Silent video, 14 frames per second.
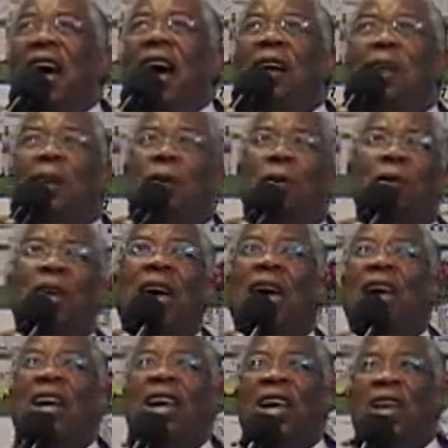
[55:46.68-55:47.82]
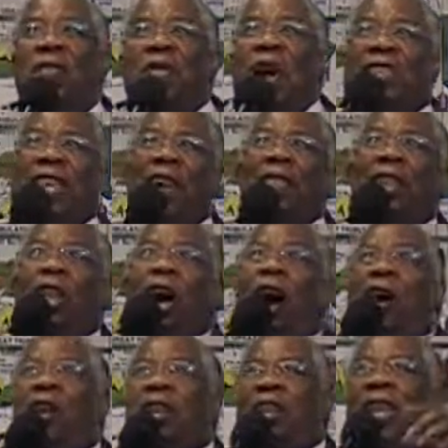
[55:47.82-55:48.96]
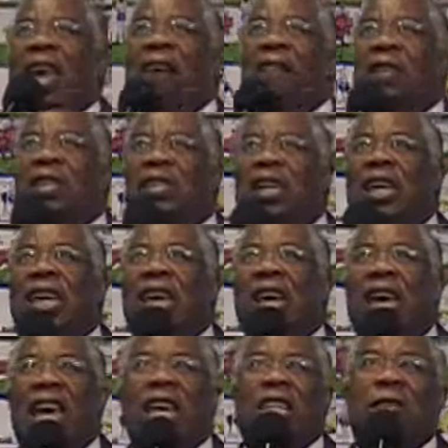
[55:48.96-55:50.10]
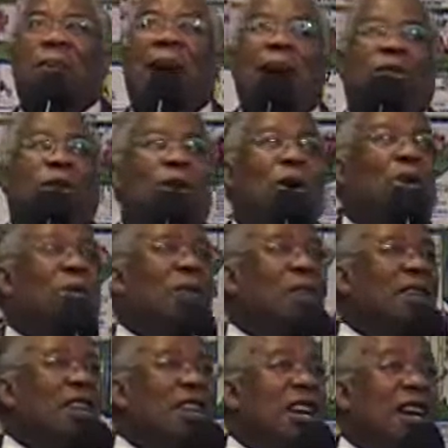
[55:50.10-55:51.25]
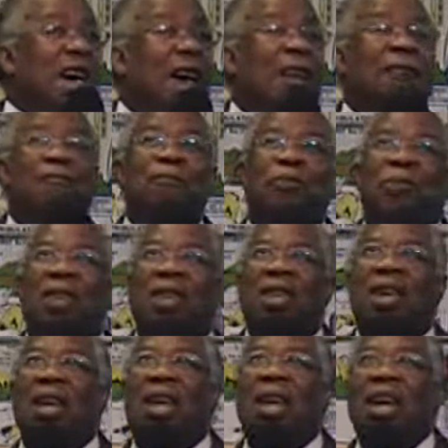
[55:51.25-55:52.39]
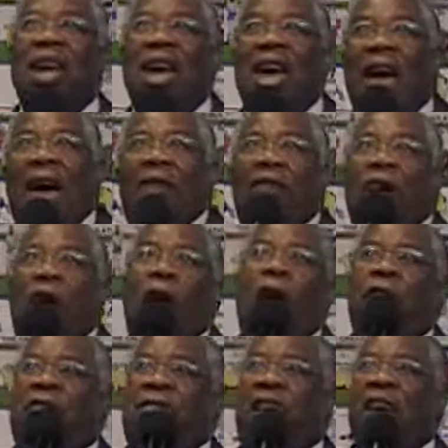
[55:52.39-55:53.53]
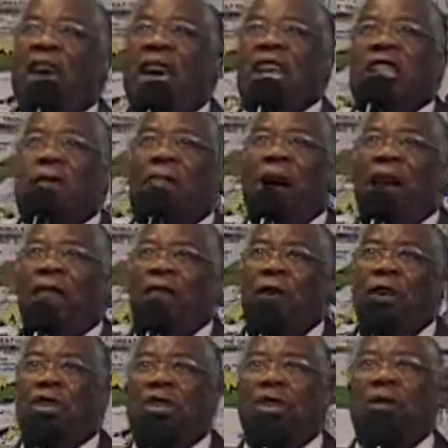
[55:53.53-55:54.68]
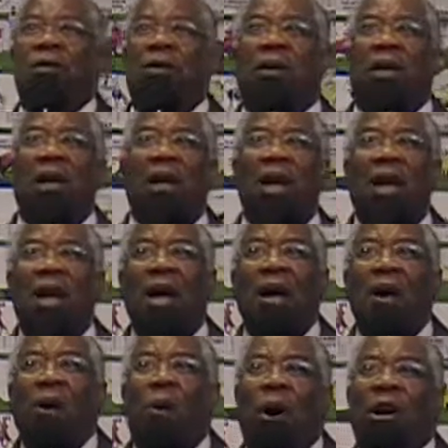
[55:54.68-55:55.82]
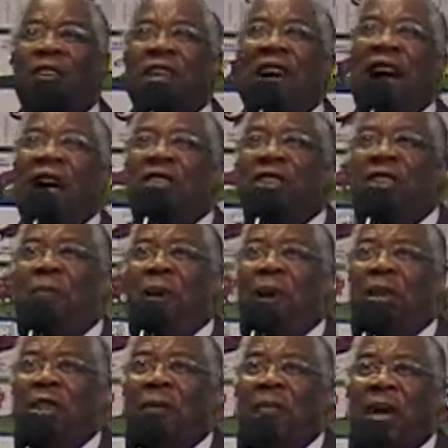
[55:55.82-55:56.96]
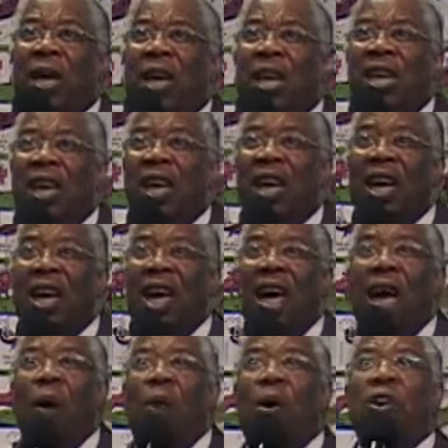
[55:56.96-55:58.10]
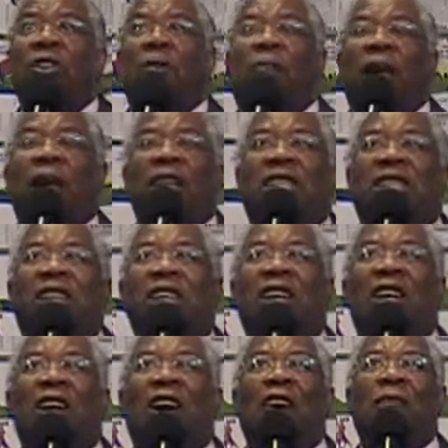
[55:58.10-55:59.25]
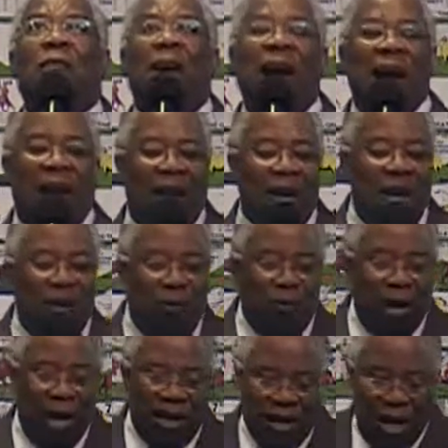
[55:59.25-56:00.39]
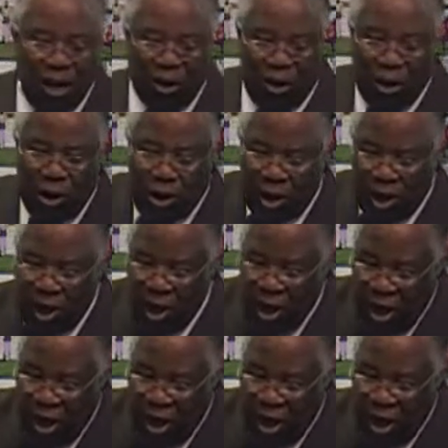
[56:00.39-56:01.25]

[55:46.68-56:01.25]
Hallelujah. Thus said the Lord, the heavens is my throne. You hear that? Right. And the earth is thy footstool. Where is the house that you're going to be? And where is the place of my rest? That's good.